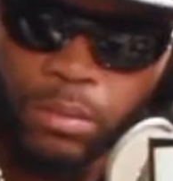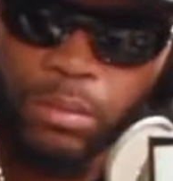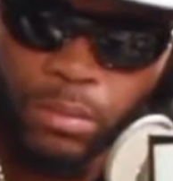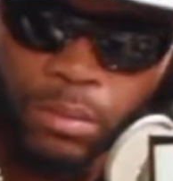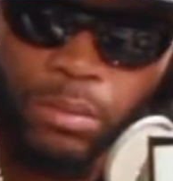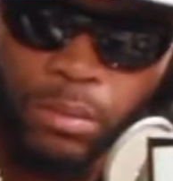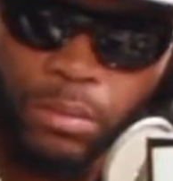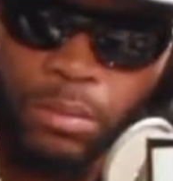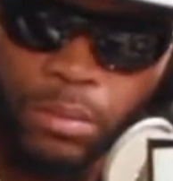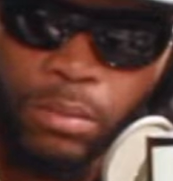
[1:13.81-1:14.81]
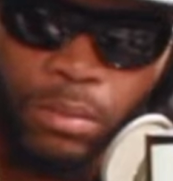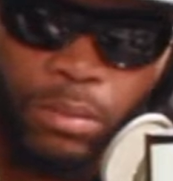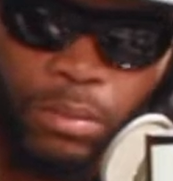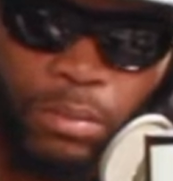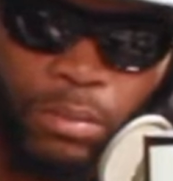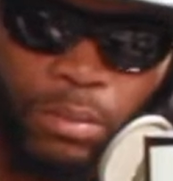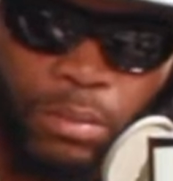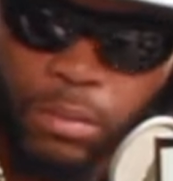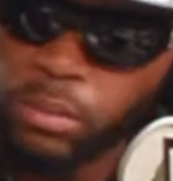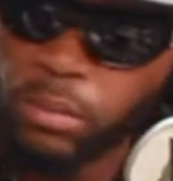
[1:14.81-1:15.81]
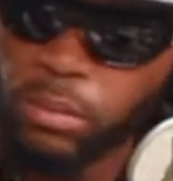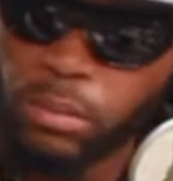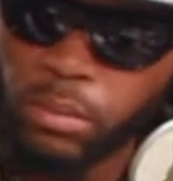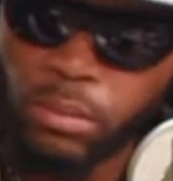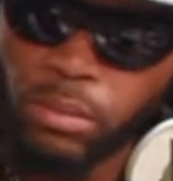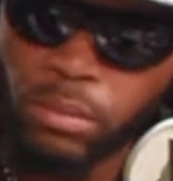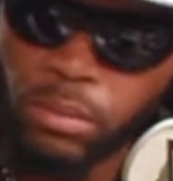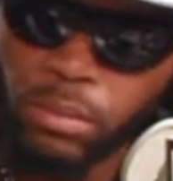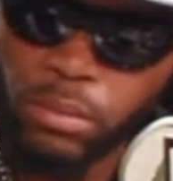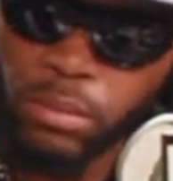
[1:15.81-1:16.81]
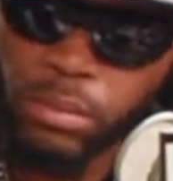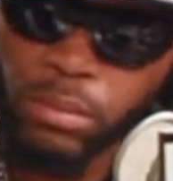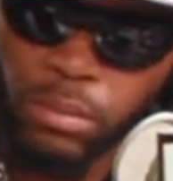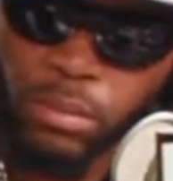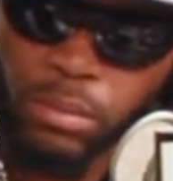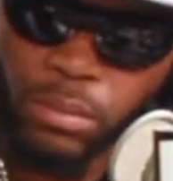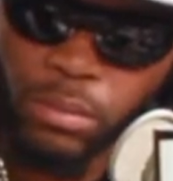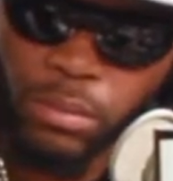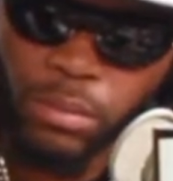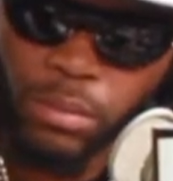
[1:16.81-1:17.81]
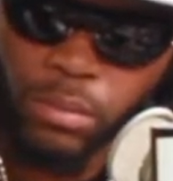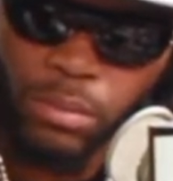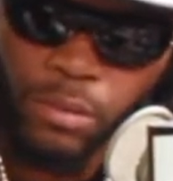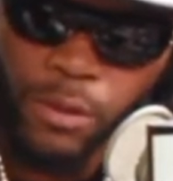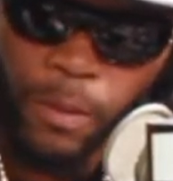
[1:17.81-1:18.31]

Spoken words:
(silent)